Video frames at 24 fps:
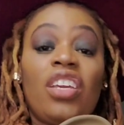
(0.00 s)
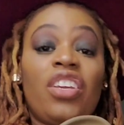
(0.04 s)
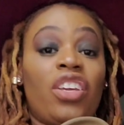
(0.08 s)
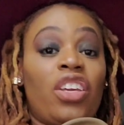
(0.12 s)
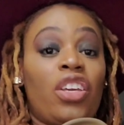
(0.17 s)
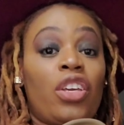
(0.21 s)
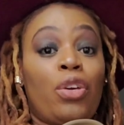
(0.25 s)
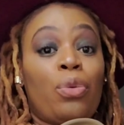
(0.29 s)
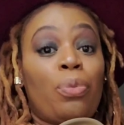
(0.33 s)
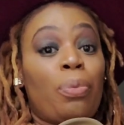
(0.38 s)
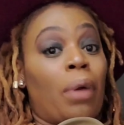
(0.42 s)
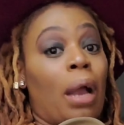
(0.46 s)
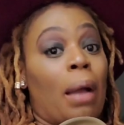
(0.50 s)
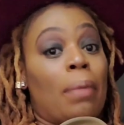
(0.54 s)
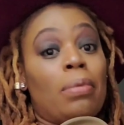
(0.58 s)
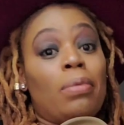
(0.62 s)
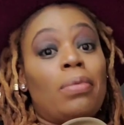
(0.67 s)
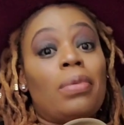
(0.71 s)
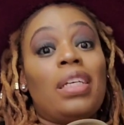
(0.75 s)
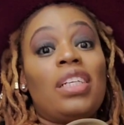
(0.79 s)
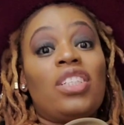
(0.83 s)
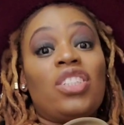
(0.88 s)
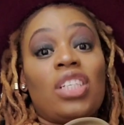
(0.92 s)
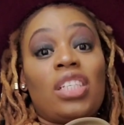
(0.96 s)
you
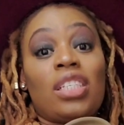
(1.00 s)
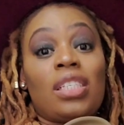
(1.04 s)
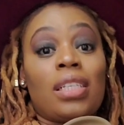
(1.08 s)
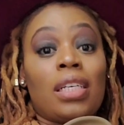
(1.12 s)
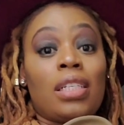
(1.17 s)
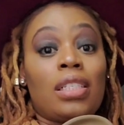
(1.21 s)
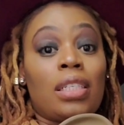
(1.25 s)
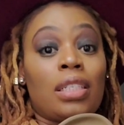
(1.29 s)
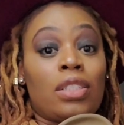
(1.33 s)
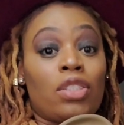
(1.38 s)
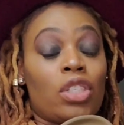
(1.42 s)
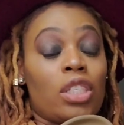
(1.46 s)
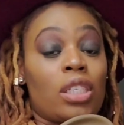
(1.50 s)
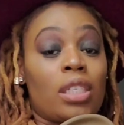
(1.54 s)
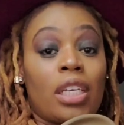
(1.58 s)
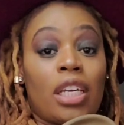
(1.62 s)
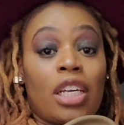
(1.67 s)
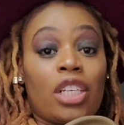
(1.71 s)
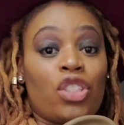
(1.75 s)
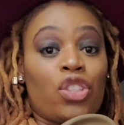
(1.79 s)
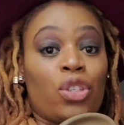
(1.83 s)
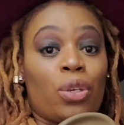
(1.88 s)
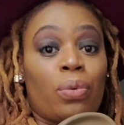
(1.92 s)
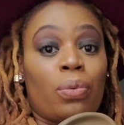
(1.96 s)
probably just need to just
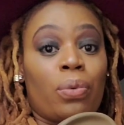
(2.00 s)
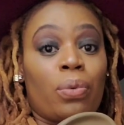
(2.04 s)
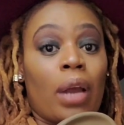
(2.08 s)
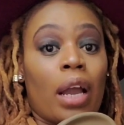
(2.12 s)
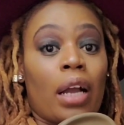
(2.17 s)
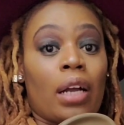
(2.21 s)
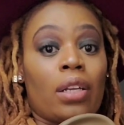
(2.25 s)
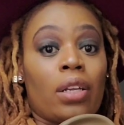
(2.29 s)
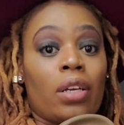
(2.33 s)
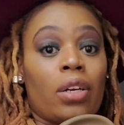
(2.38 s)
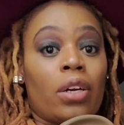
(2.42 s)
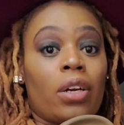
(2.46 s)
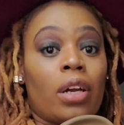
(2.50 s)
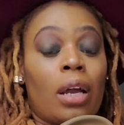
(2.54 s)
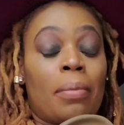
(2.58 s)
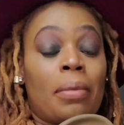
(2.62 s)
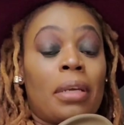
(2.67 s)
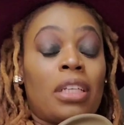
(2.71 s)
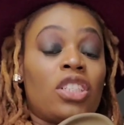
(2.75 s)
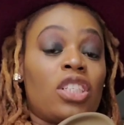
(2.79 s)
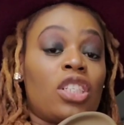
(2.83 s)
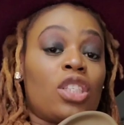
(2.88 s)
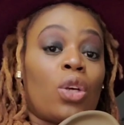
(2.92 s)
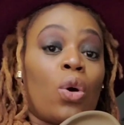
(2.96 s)
get your regular,
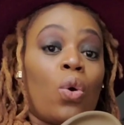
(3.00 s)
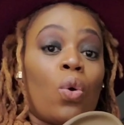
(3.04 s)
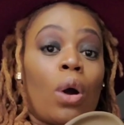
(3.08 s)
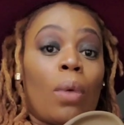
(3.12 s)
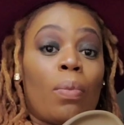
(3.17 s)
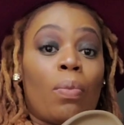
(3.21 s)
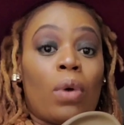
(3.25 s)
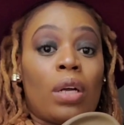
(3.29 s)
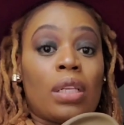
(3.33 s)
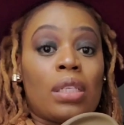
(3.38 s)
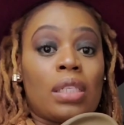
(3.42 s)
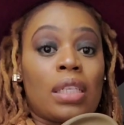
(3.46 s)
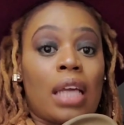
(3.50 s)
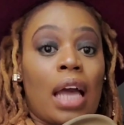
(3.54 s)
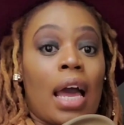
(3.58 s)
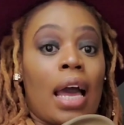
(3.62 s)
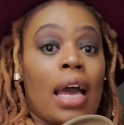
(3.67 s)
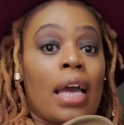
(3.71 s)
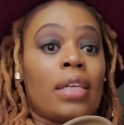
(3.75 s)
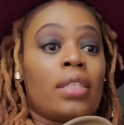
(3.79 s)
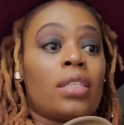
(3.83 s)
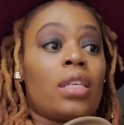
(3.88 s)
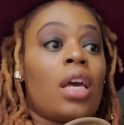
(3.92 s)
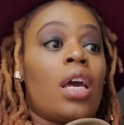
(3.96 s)
just go up one
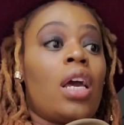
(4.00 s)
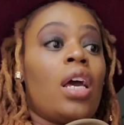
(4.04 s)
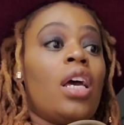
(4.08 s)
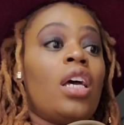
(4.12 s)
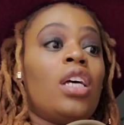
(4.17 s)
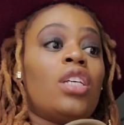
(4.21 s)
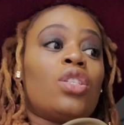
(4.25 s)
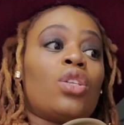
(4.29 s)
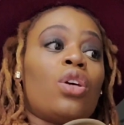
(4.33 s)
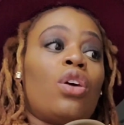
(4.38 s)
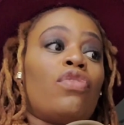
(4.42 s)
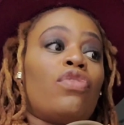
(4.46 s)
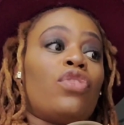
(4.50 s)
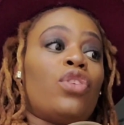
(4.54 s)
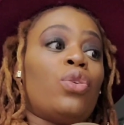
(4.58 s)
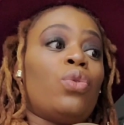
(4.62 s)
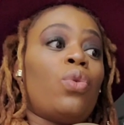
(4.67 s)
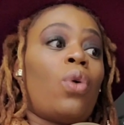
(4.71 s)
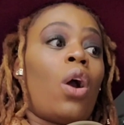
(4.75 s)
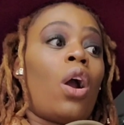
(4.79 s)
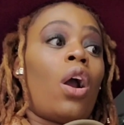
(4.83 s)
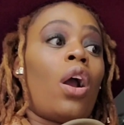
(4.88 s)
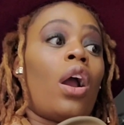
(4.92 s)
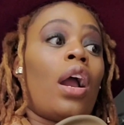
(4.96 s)
size. So if
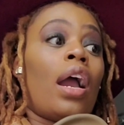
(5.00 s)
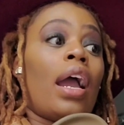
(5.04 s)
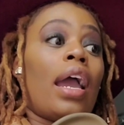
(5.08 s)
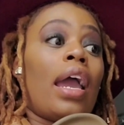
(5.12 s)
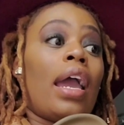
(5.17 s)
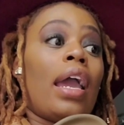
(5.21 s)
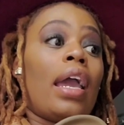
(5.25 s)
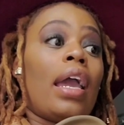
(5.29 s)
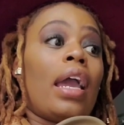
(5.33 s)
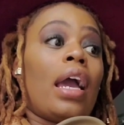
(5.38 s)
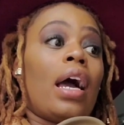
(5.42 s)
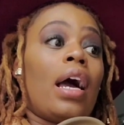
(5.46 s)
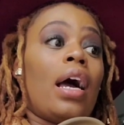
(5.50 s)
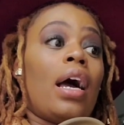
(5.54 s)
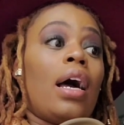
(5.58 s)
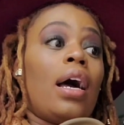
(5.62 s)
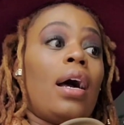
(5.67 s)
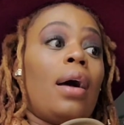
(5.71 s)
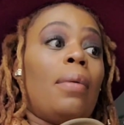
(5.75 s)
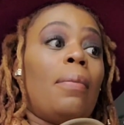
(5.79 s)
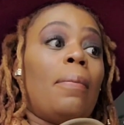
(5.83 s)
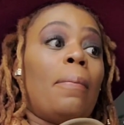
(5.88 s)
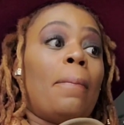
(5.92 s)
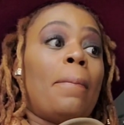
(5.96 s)
you are a
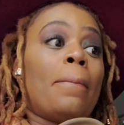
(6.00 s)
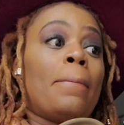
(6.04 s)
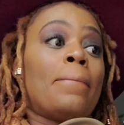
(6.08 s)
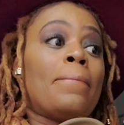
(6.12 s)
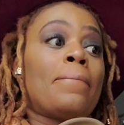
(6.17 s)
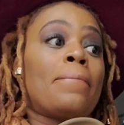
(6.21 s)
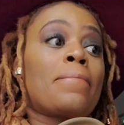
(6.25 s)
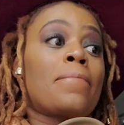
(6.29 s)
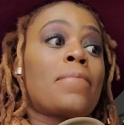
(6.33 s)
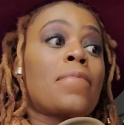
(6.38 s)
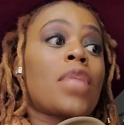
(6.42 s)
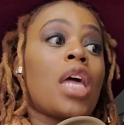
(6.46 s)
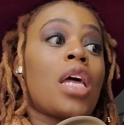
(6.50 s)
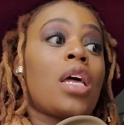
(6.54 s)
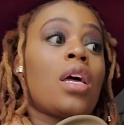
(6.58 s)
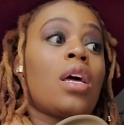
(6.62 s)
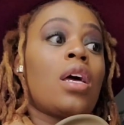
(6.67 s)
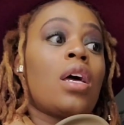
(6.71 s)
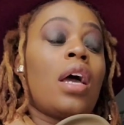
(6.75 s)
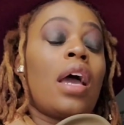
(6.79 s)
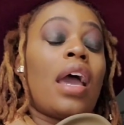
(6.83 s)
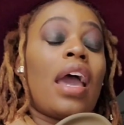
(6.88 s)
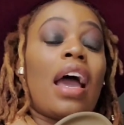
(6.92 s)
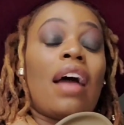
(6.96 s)

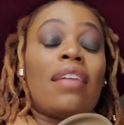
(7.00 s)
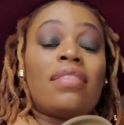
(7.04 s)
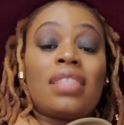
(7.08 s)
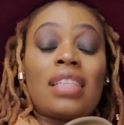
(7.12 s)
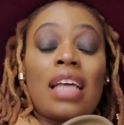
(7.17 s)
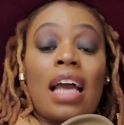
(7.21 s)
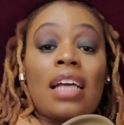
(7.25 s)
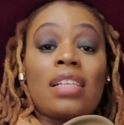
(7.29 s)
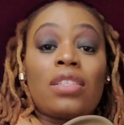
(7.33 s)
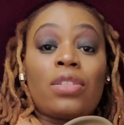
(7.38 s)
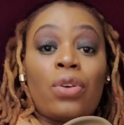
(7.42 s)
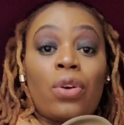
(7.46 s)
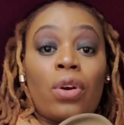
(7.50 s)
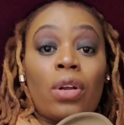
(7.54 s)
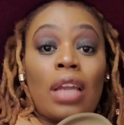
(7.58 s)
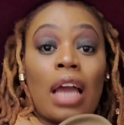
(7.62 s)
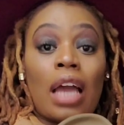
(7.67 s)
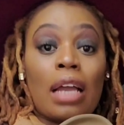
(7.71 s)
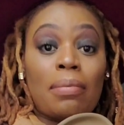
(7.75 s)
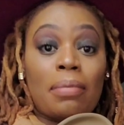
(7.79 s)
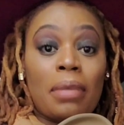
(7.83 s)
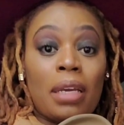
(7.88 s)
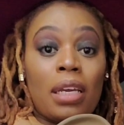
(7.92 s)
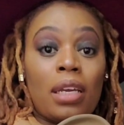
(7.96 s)
half size girl
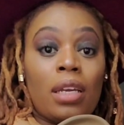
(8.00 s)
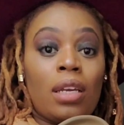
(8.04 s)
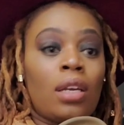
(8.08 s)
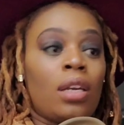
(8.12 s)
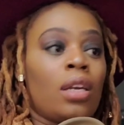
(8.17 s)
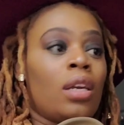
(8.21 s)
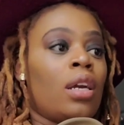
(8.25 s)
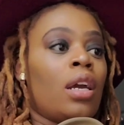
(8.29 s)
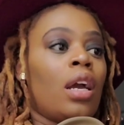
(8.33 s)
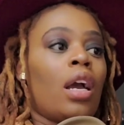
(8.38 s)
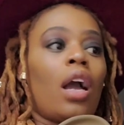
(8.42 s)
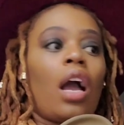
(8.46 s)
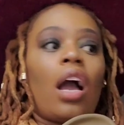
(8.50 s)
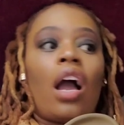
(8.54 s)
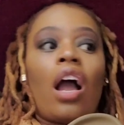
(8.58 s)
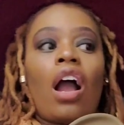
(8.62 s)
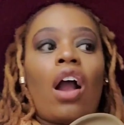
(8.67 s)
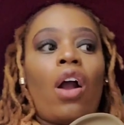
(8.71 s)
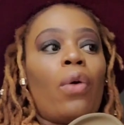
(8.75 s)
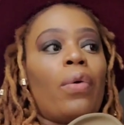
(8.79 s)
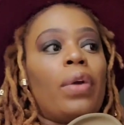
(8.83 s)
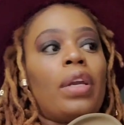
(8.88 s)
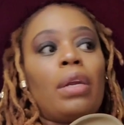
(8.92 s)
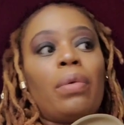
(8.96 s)
like me,
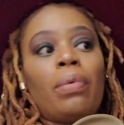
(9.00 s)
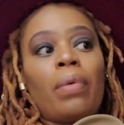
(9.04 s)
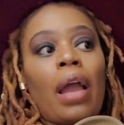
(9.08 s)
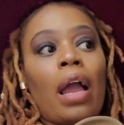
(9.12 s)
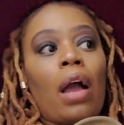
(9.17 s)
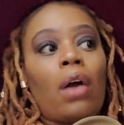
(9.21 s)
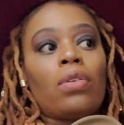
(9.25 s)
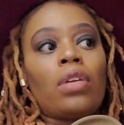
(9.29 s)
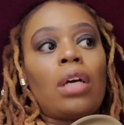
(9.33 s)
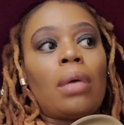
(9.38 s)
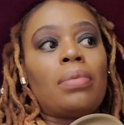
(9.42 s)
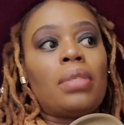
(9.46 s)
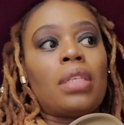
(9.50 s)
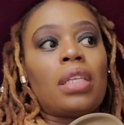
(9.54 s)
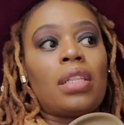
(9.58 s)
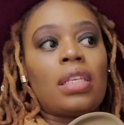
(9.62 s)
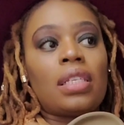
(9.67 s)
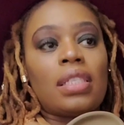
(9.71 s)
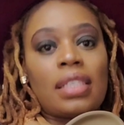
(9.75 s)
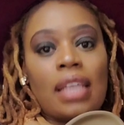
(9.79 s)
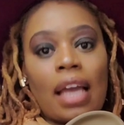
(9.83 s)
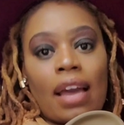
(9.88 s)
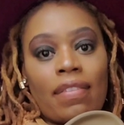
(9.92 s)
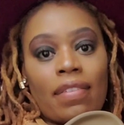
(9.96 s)
I already round up to the
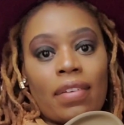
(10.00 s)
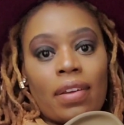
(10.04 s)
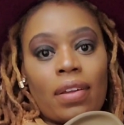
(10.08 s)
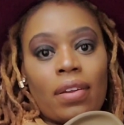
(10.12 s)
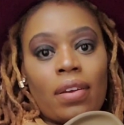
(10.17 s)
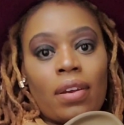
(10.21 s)
7,